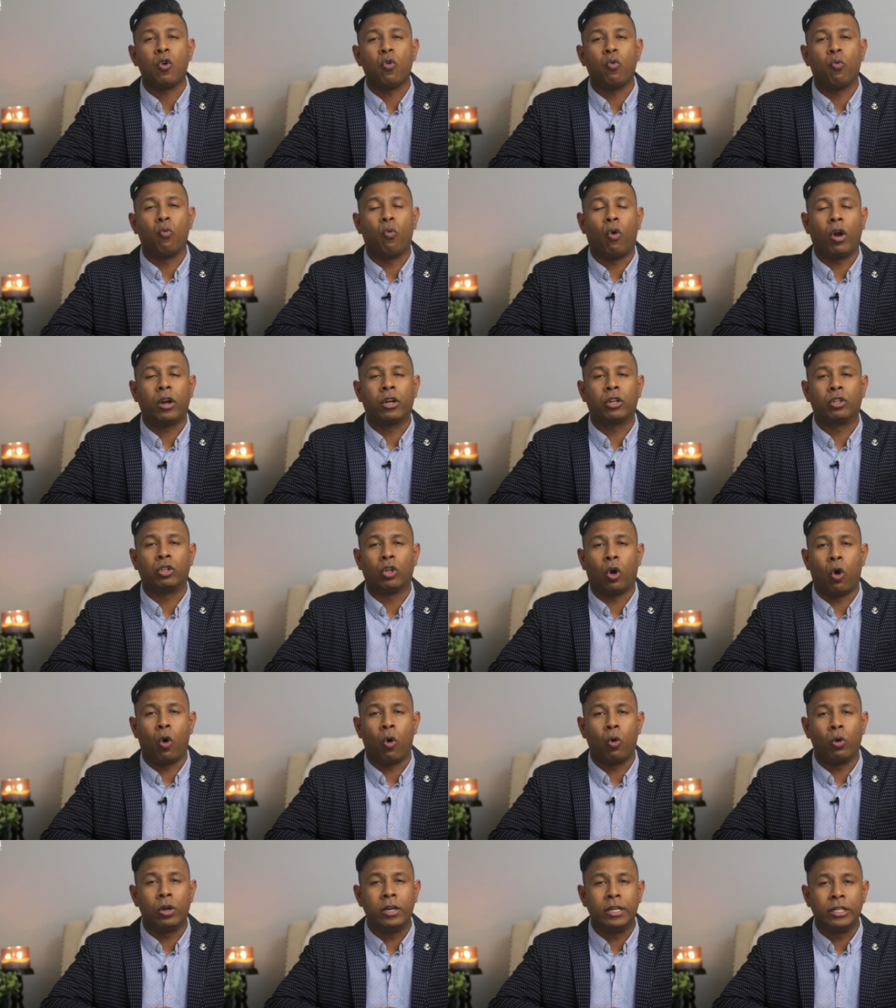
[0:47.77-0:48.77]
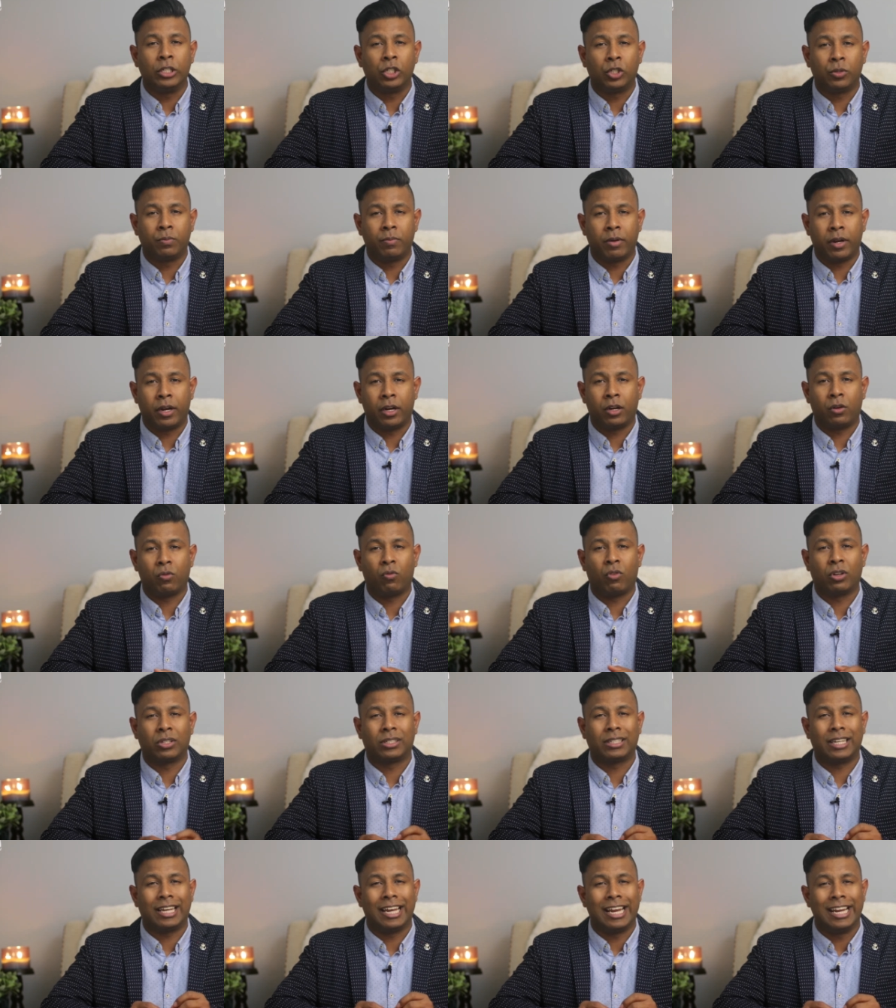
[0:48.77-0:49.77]
what the Holy Spirit
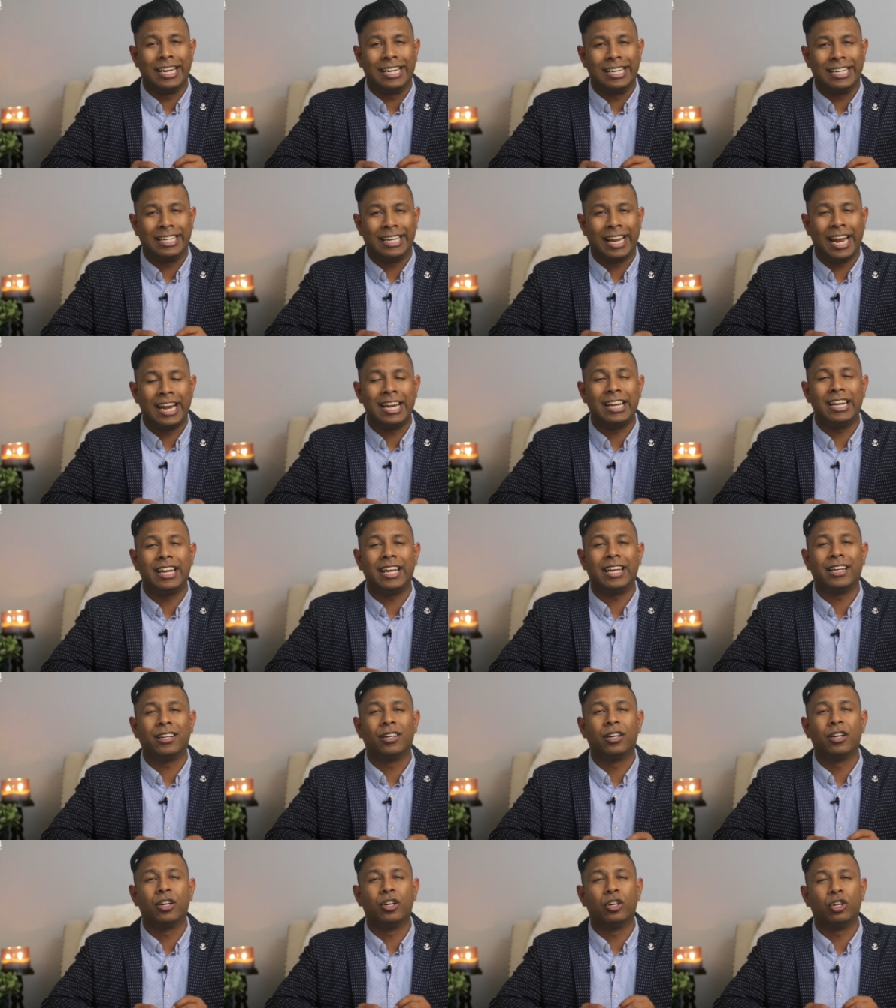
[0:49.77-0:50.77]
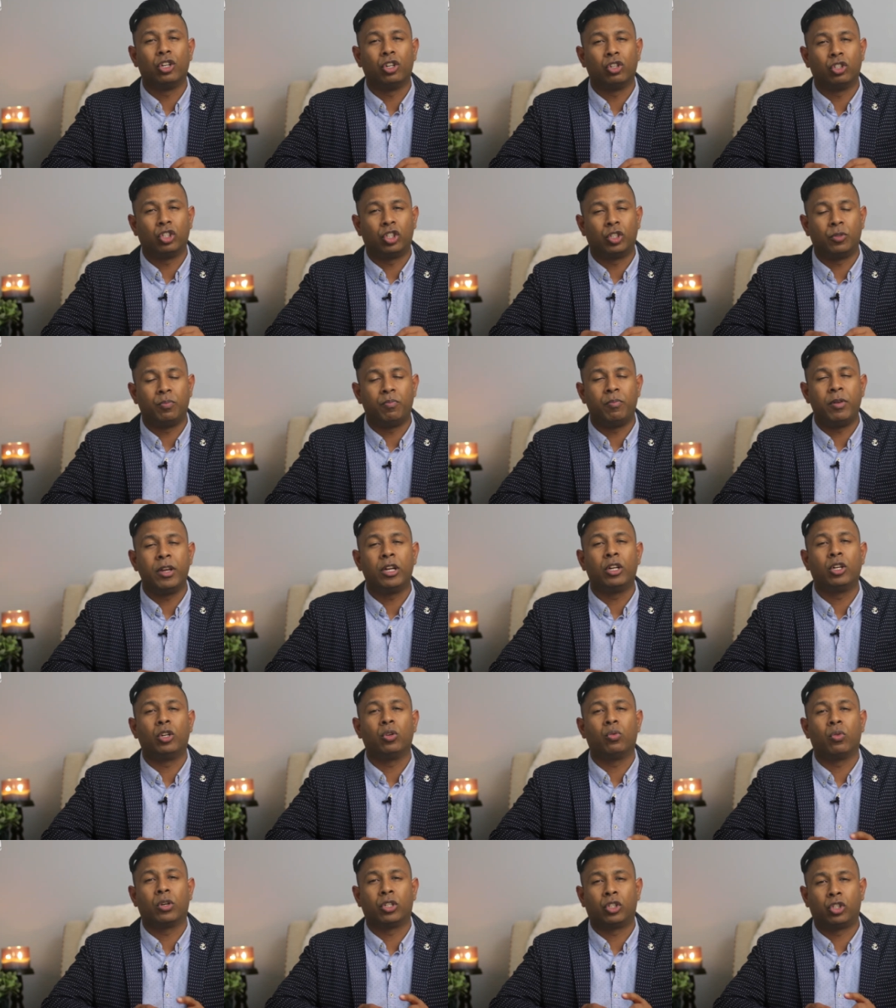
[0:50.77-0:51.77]
was intending to speak
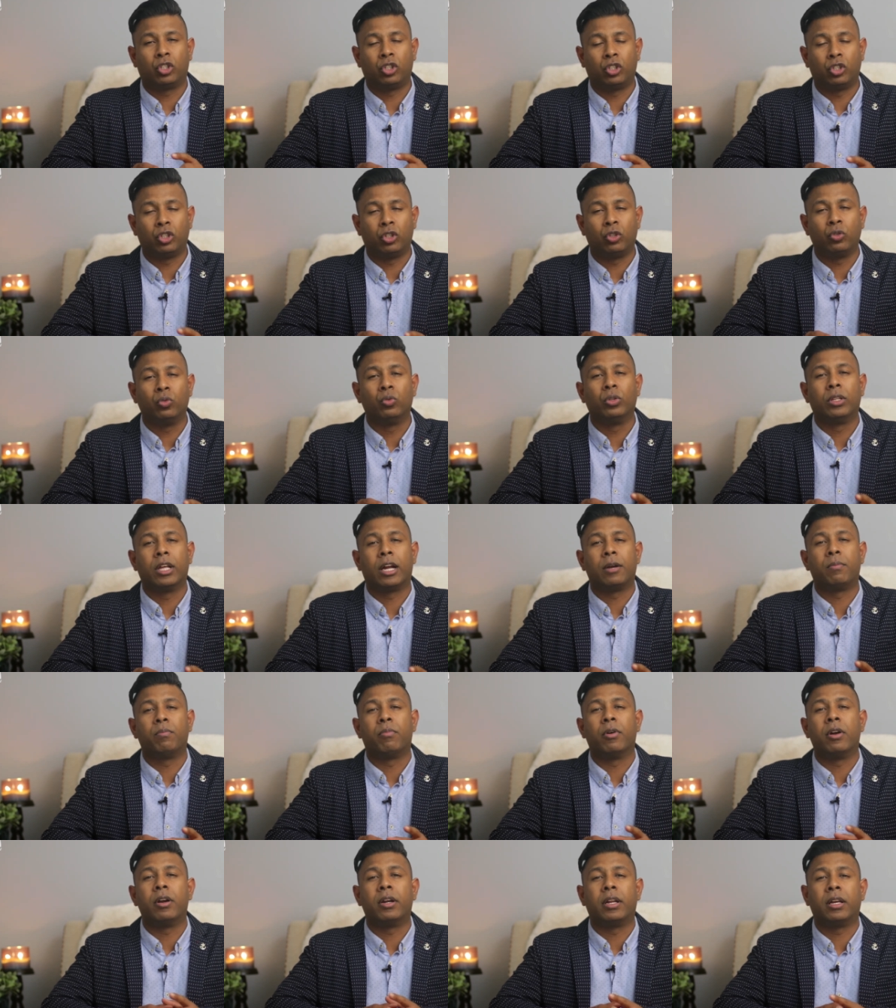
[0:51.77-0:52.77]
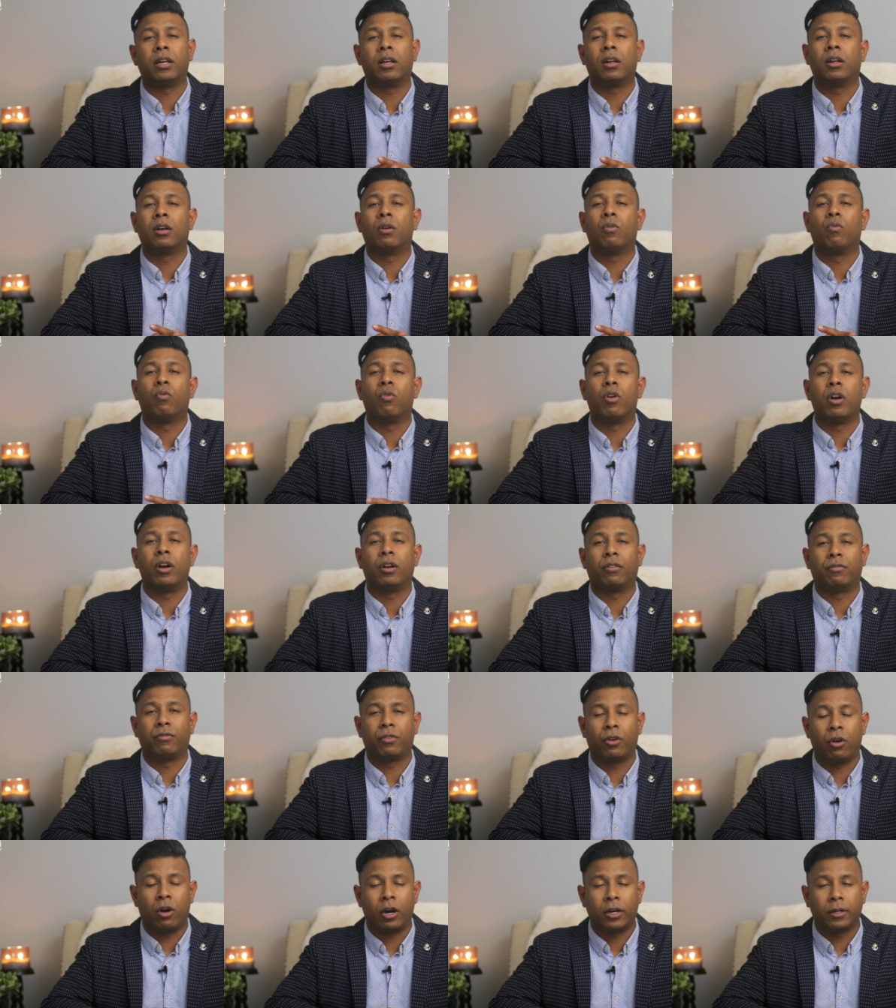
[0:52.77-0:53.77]
to us through that particular Word of
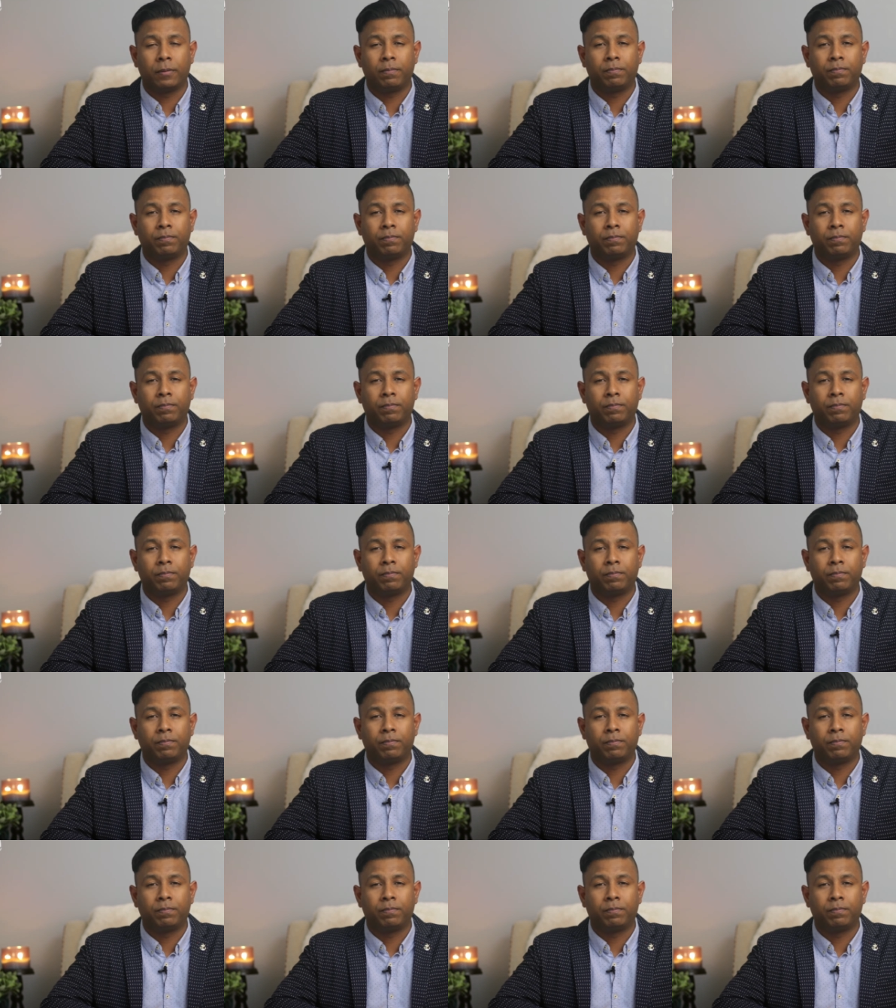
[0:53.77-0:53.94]
God.